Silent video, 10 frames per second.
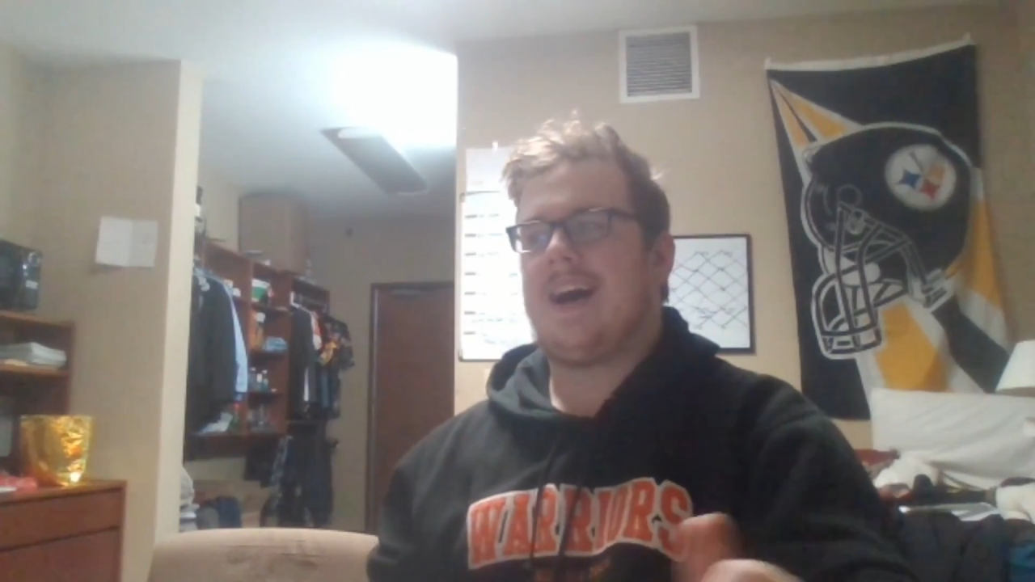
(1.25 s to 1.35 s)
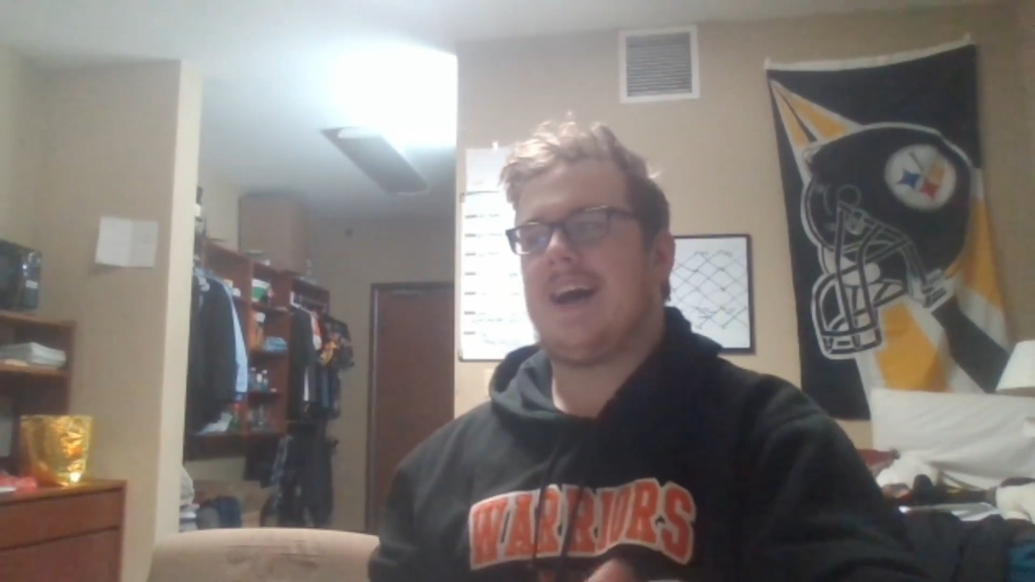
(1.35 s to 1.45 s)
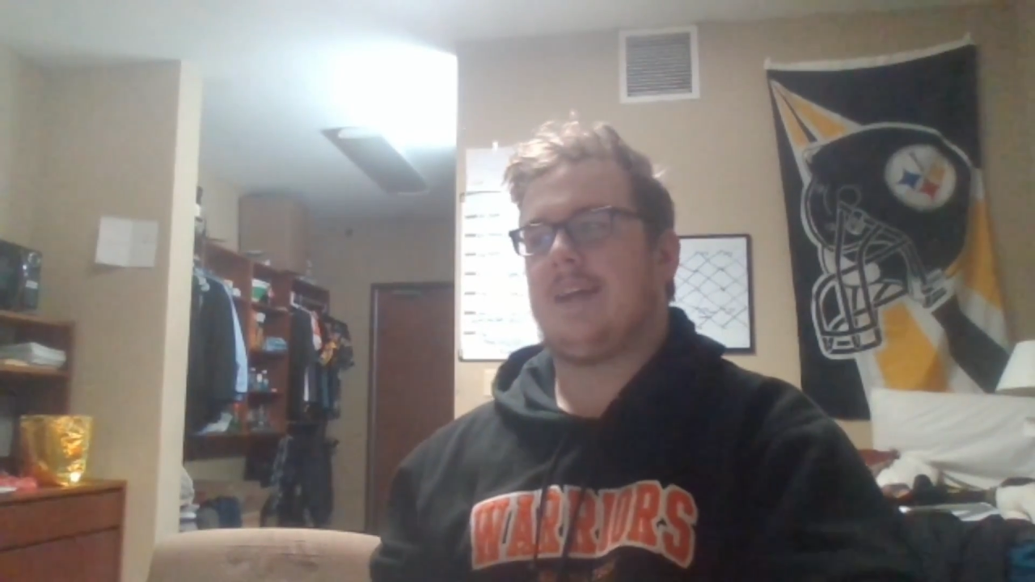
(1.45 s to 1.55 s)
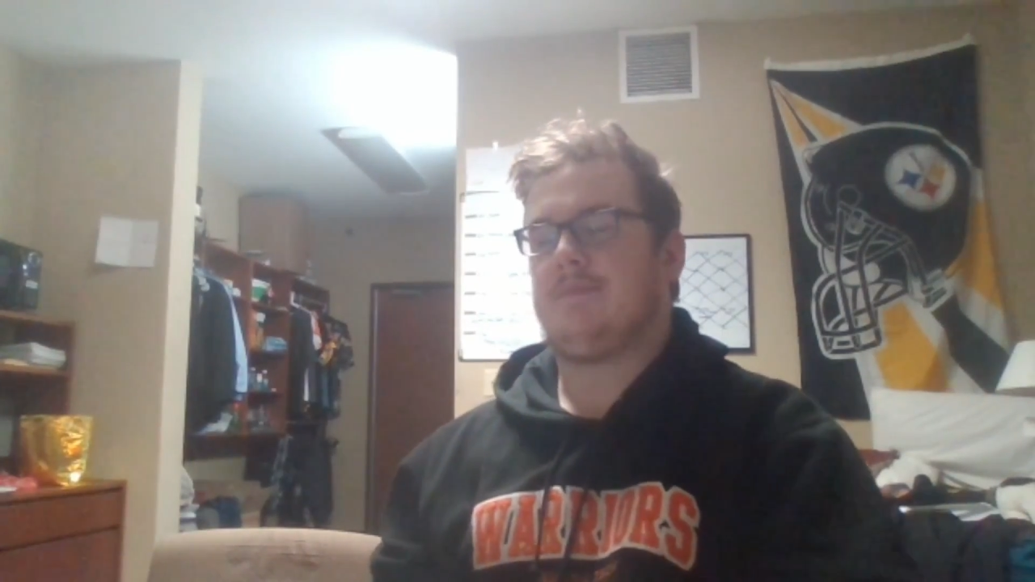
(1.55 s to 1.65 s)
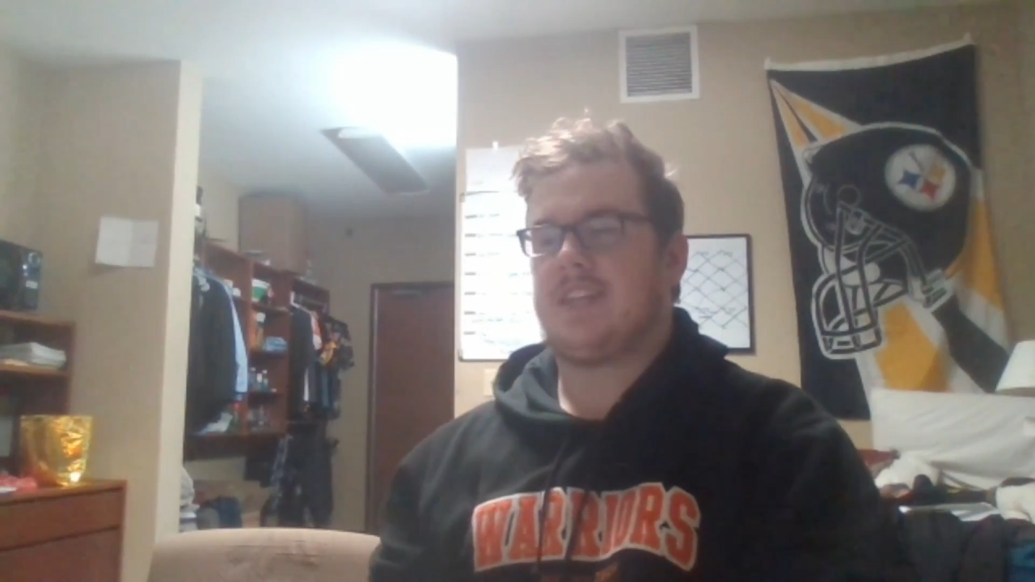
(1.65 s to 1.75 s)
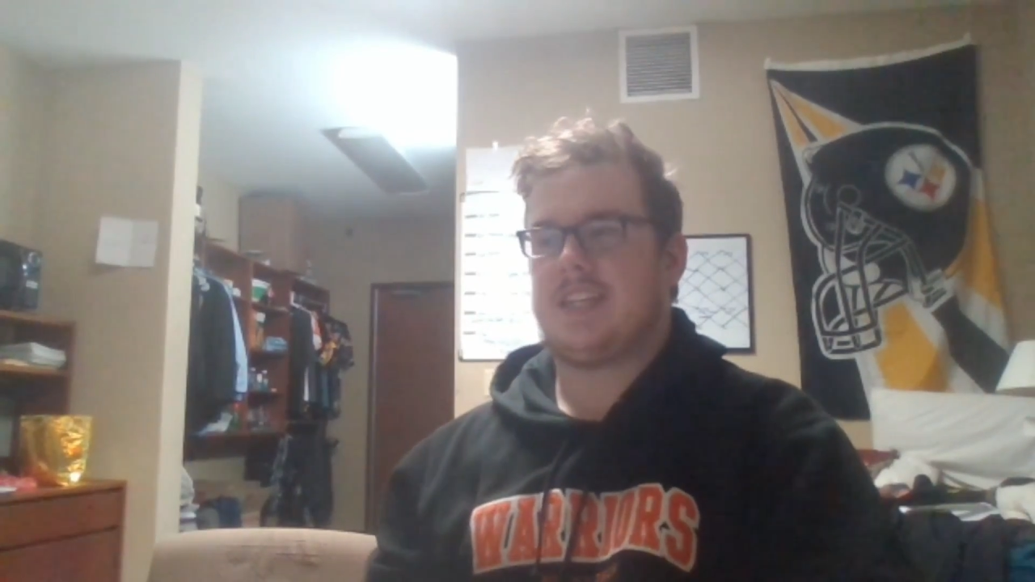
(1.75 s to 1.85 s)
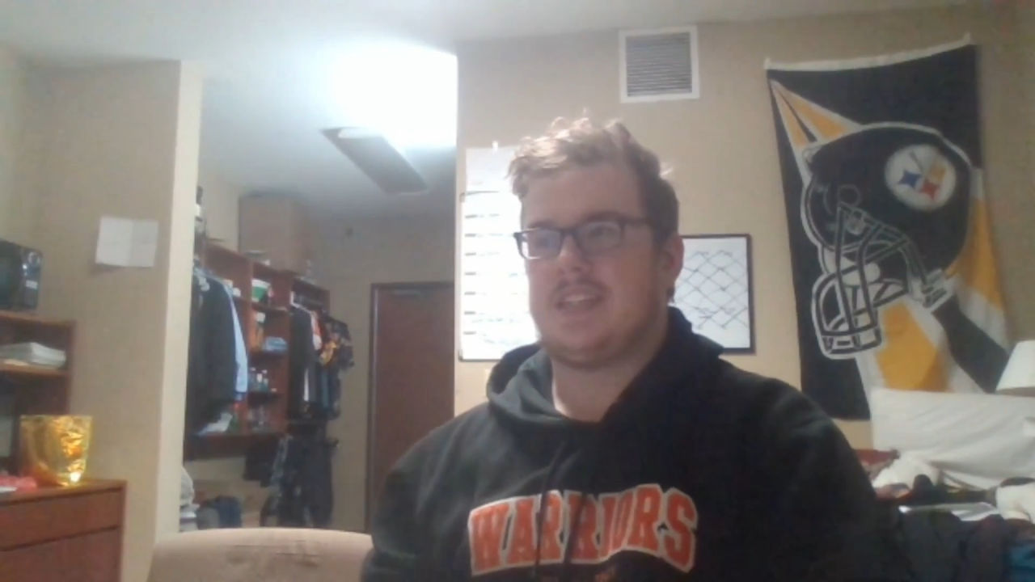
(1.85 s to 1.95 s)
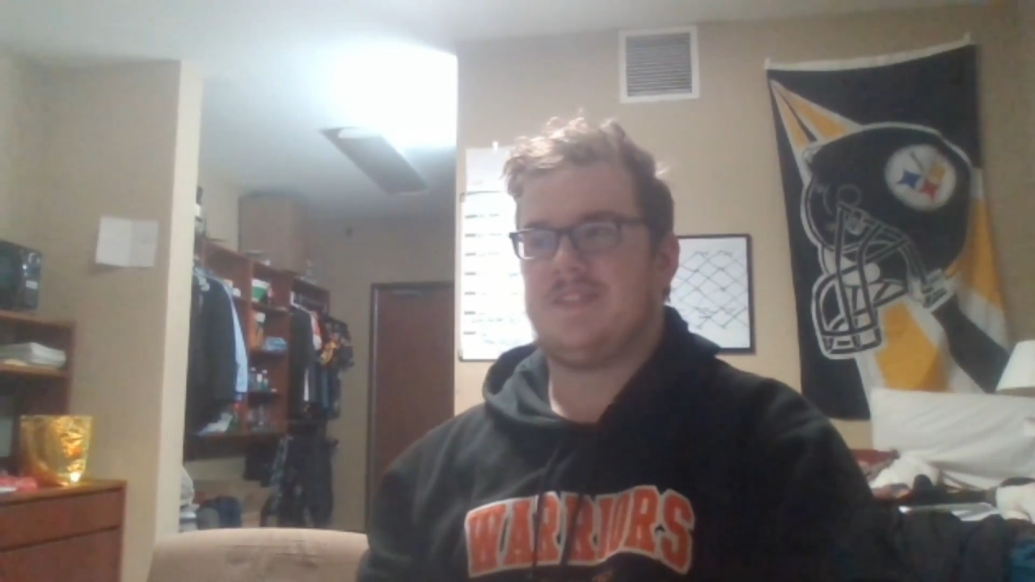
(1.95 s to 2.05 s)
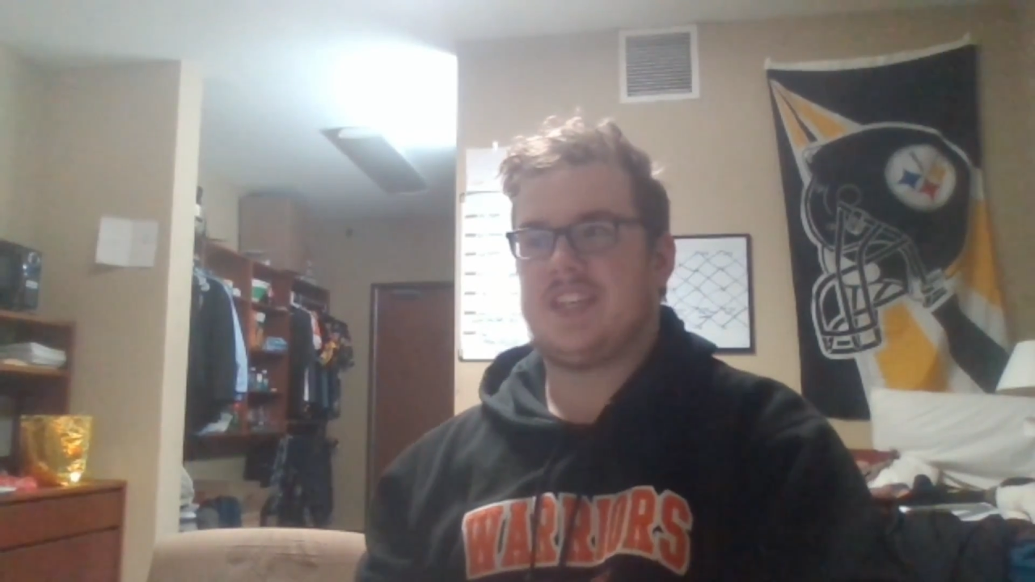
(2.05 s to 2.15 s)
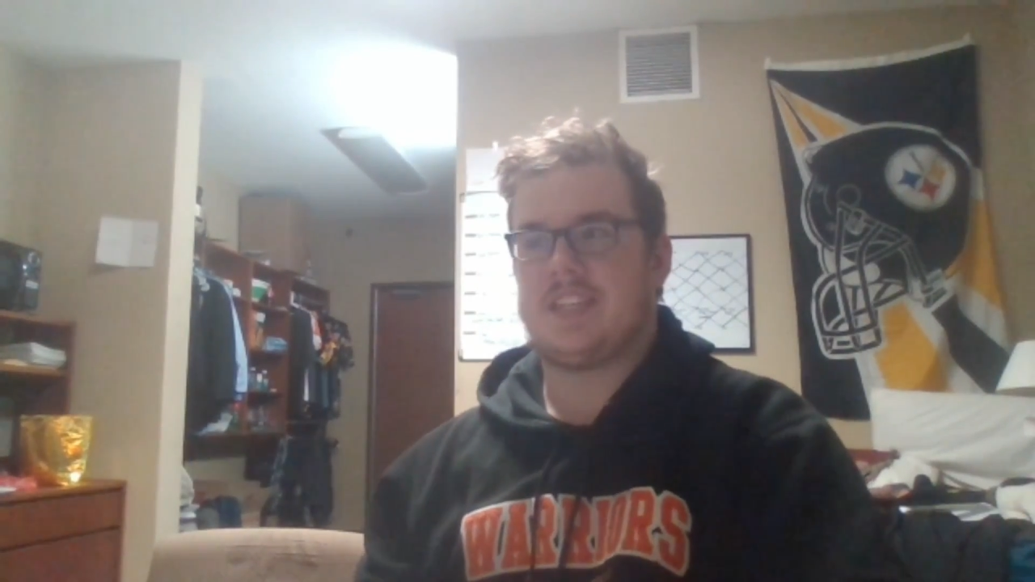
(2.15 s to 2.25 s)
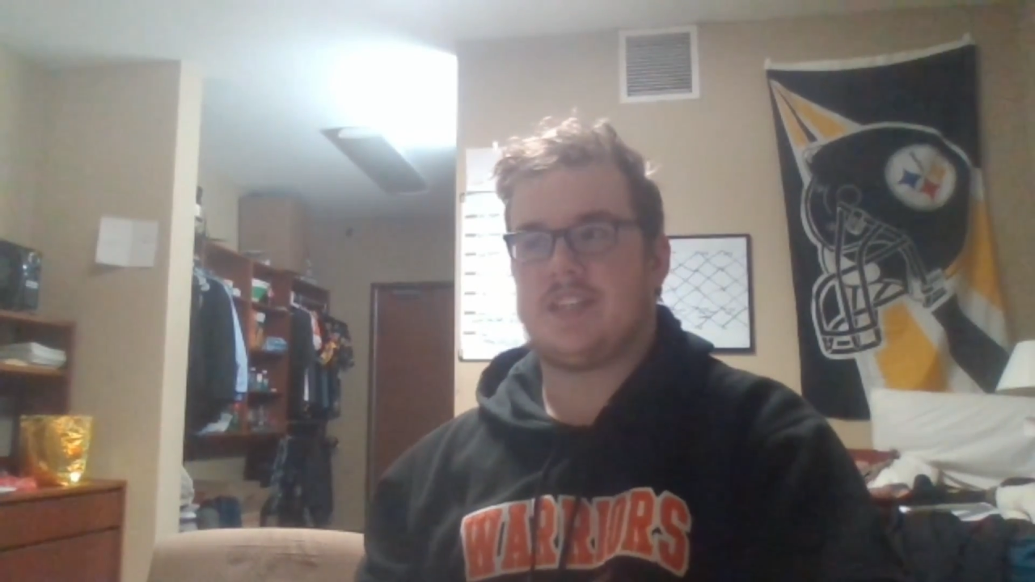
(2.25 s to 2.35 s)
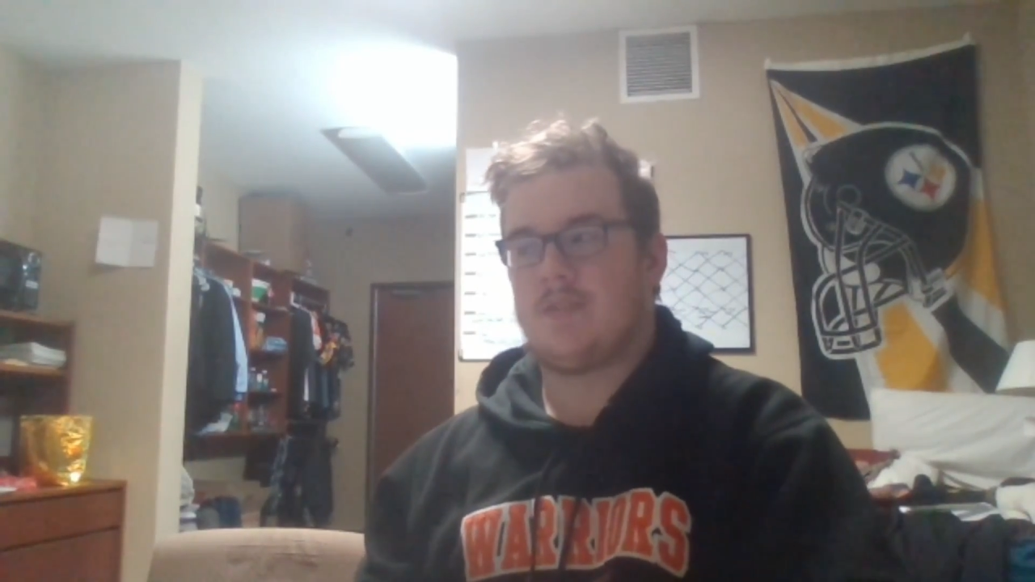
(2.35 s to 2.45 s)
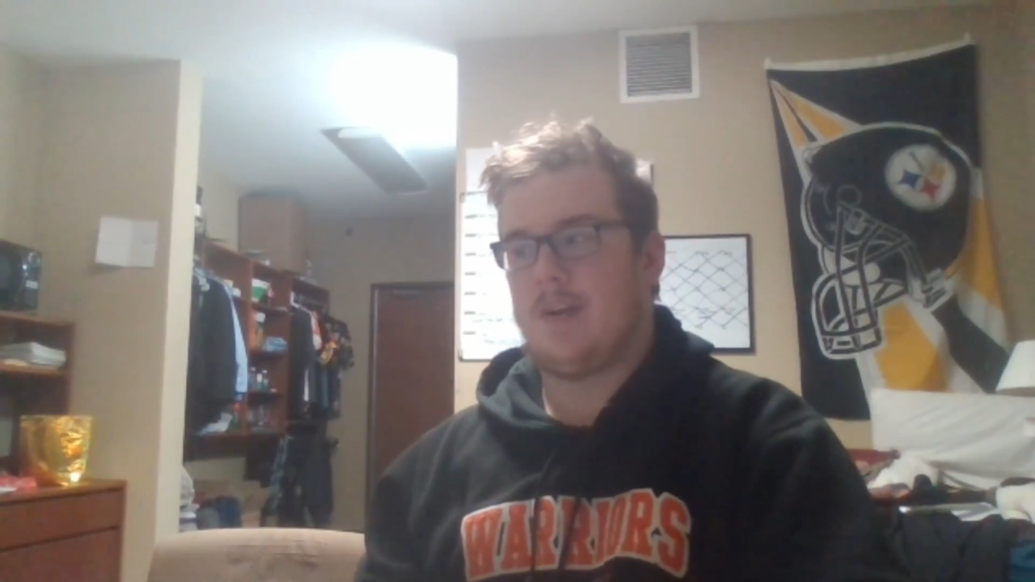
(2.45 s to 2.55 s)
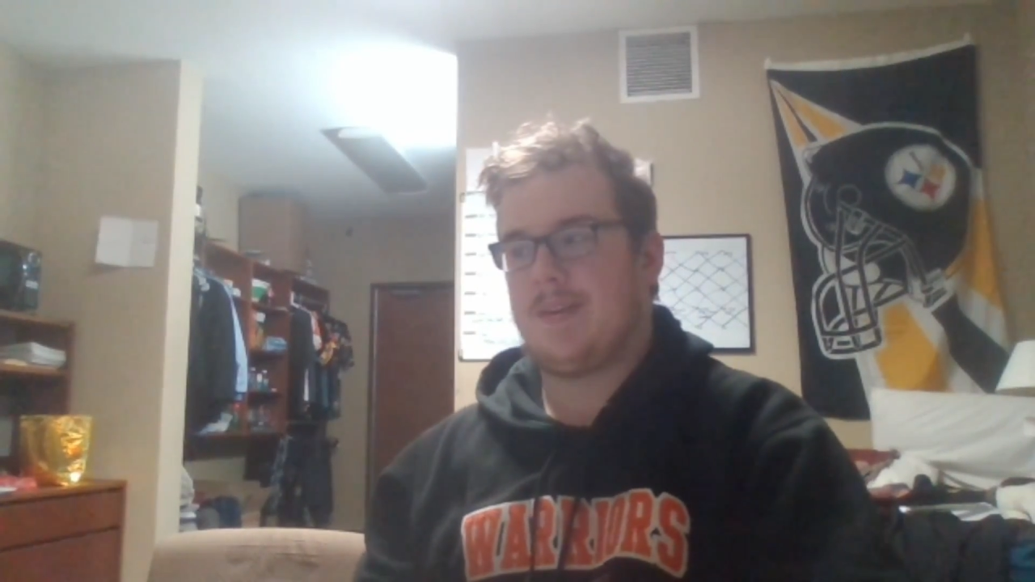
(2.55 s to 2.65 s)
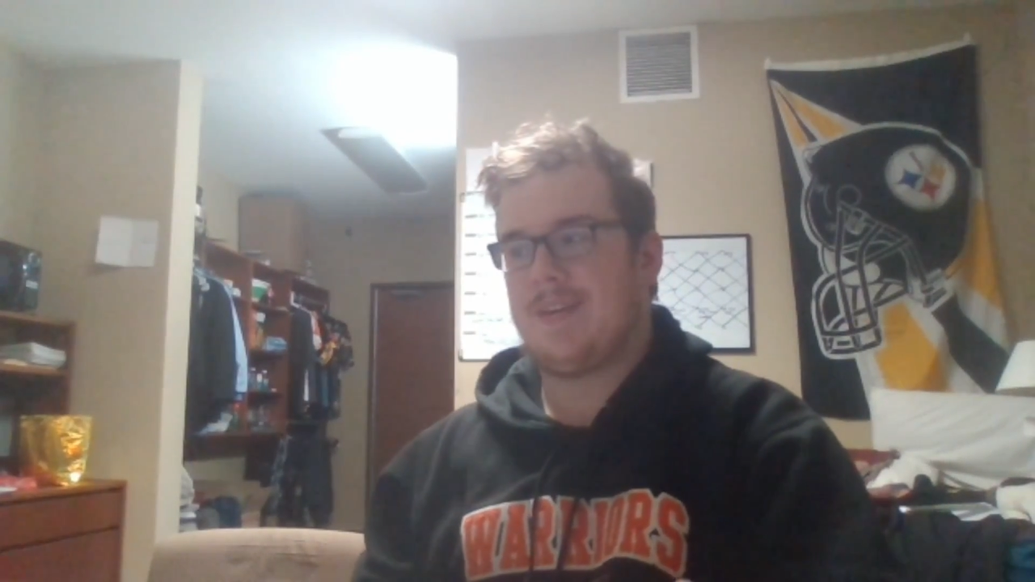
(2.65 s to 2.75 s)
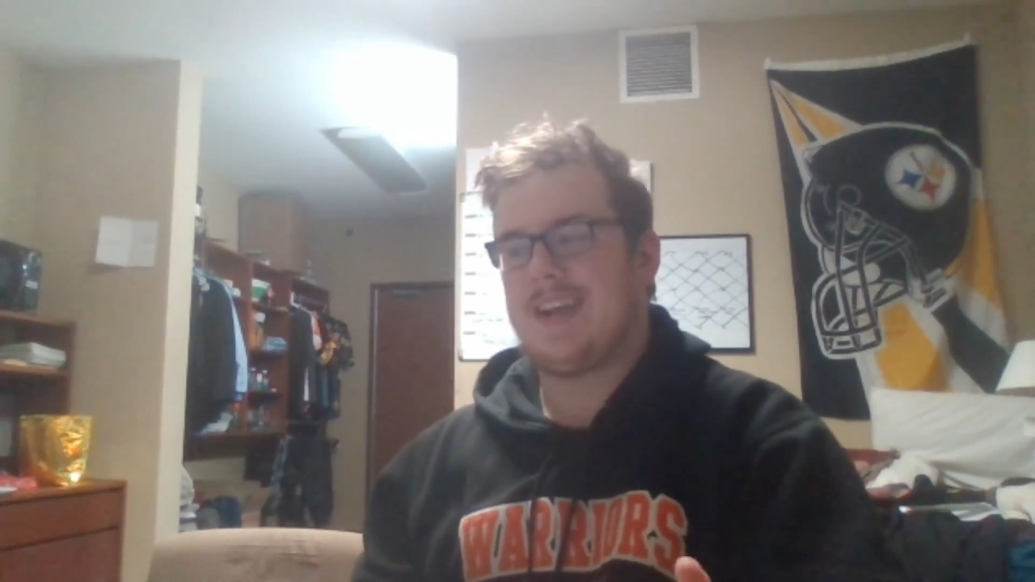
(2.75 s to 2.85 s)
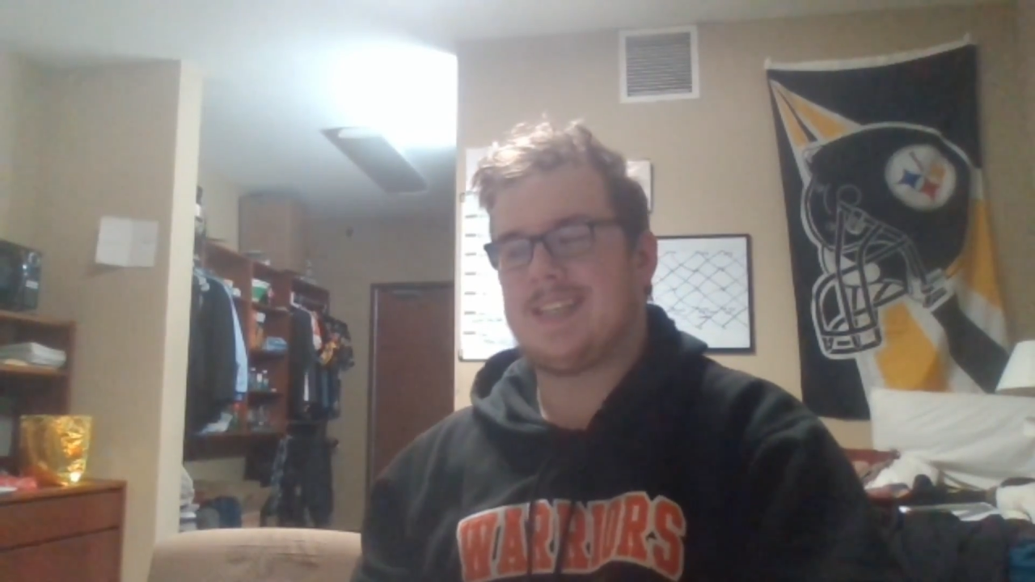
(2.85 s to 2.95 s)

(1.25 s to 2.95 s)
I am Jason of Jason's Realm here,